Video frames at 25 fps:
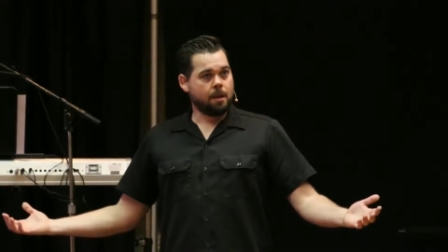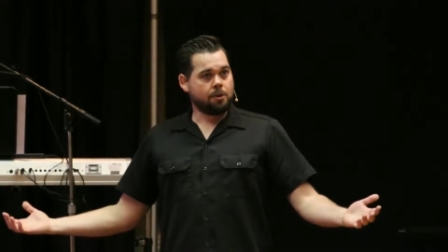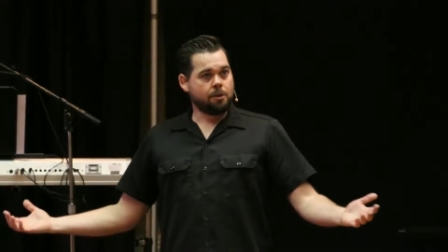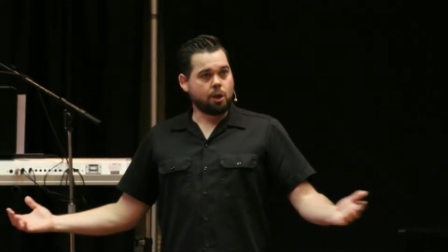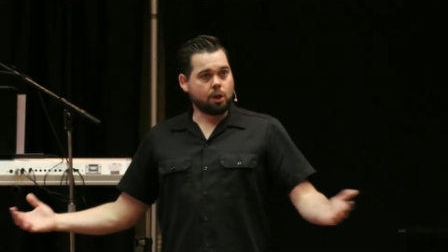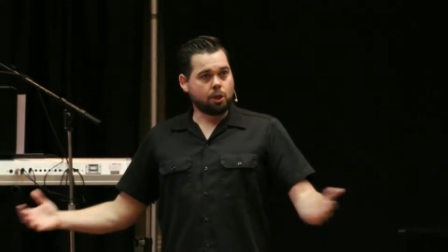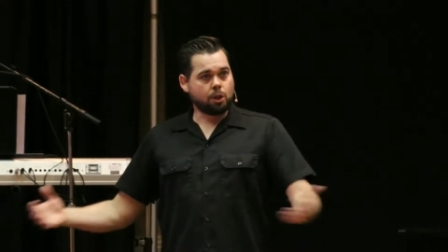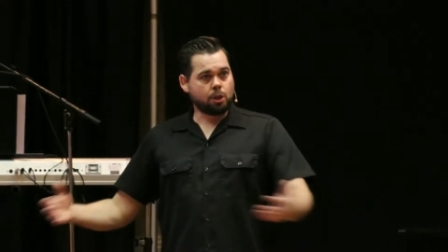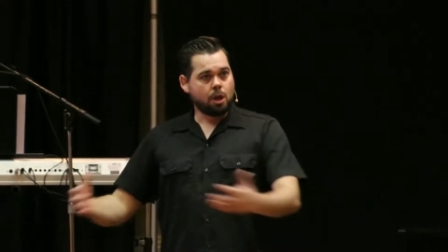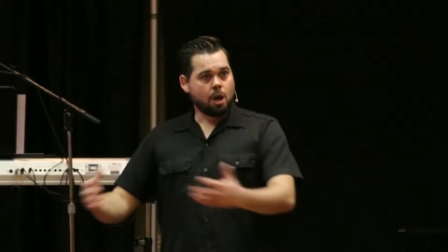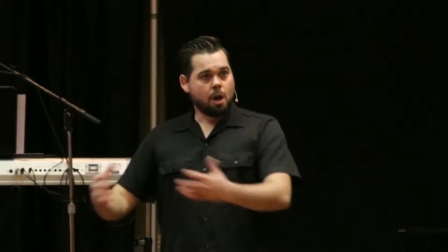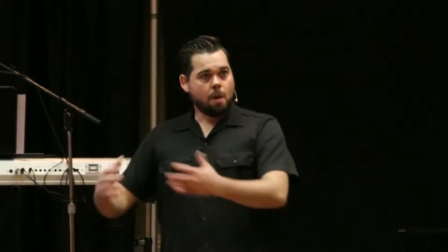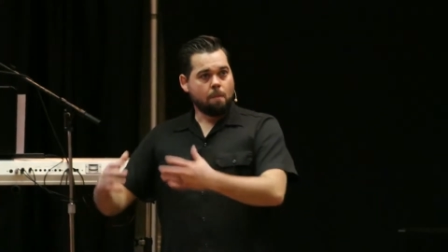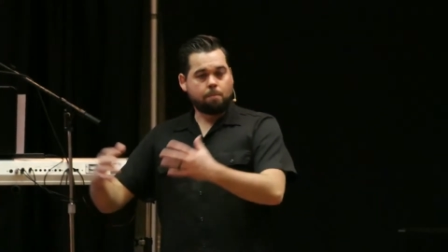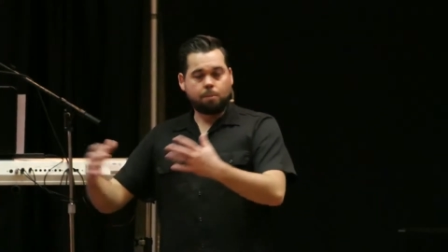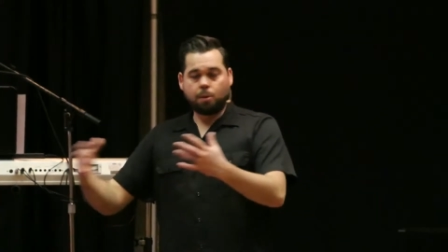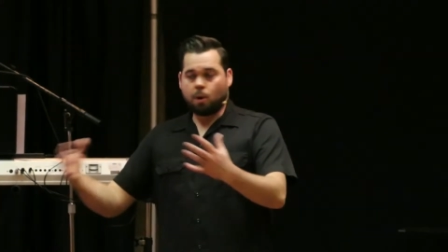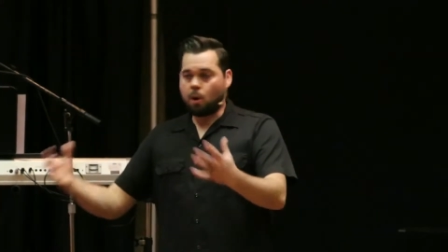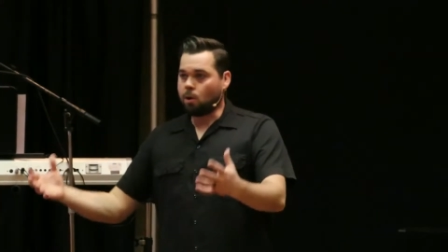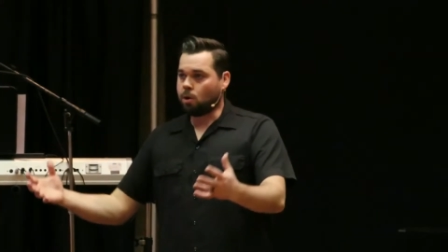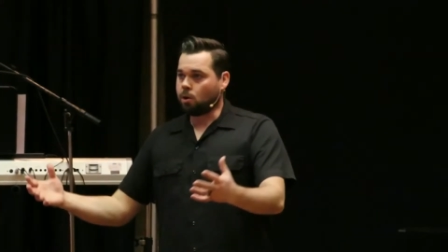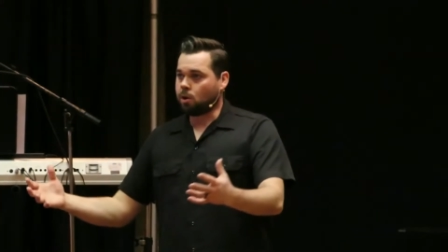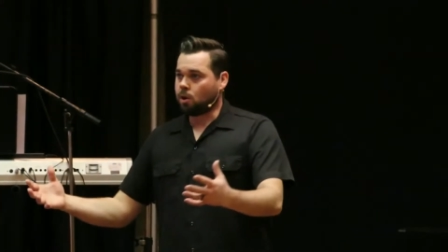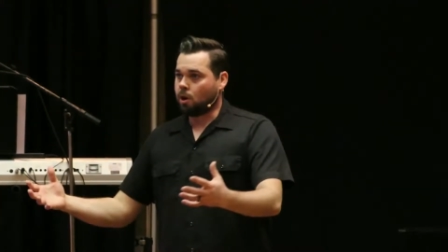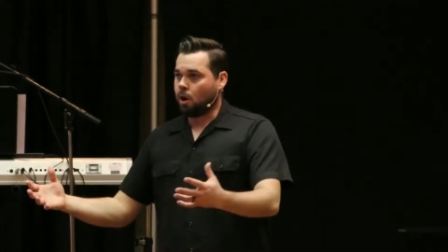There's
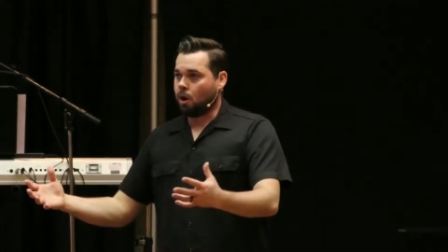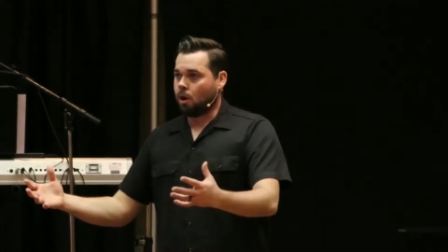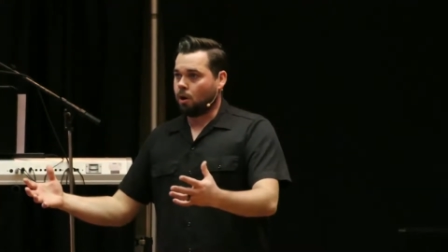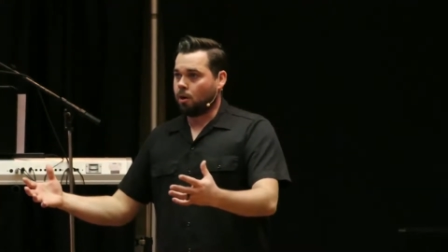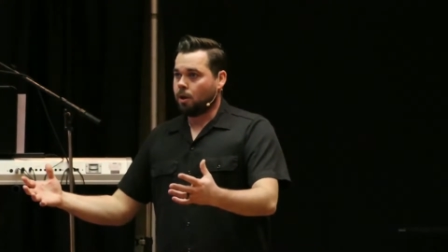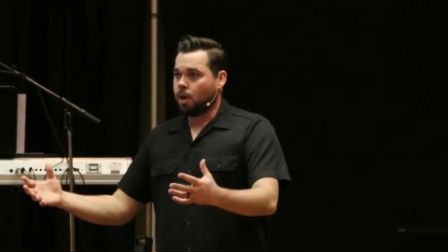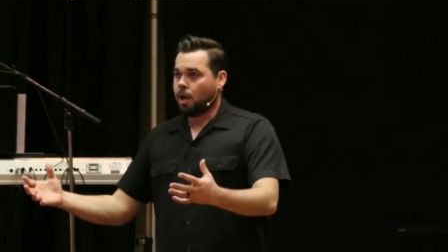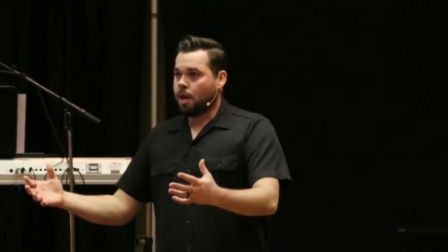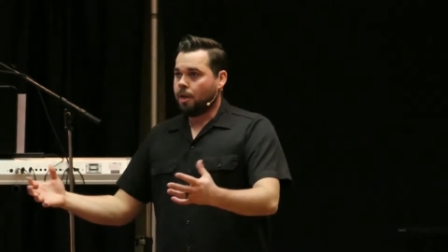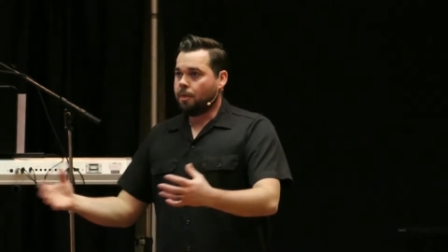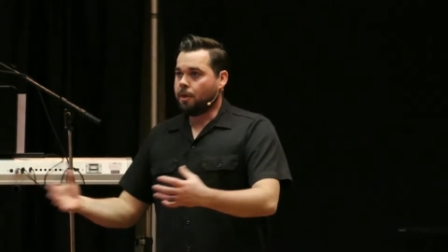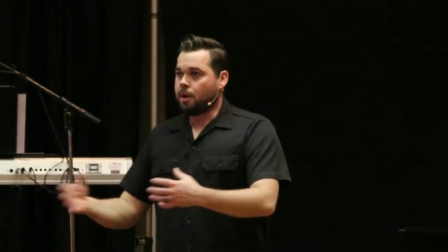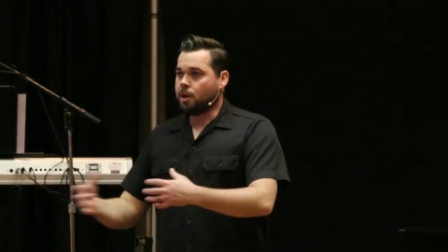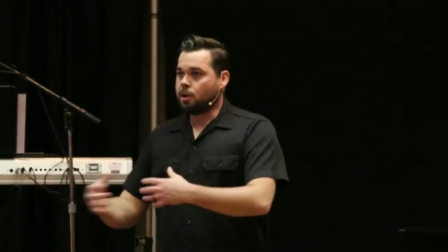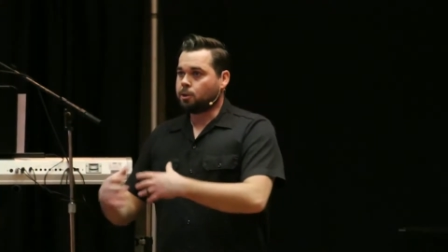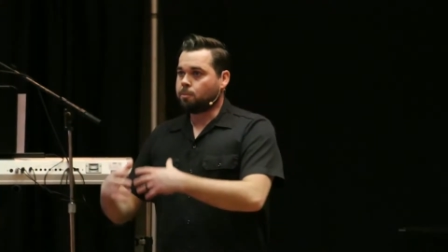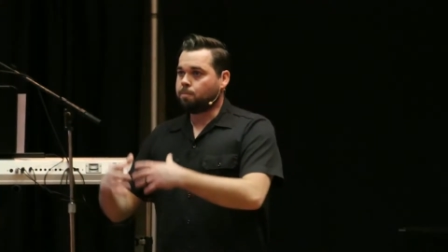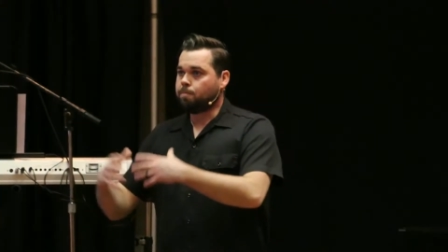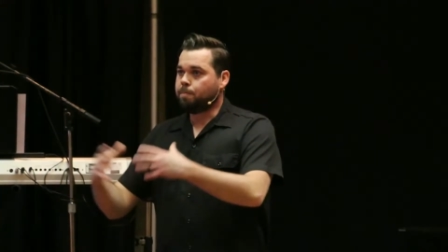protocol, there's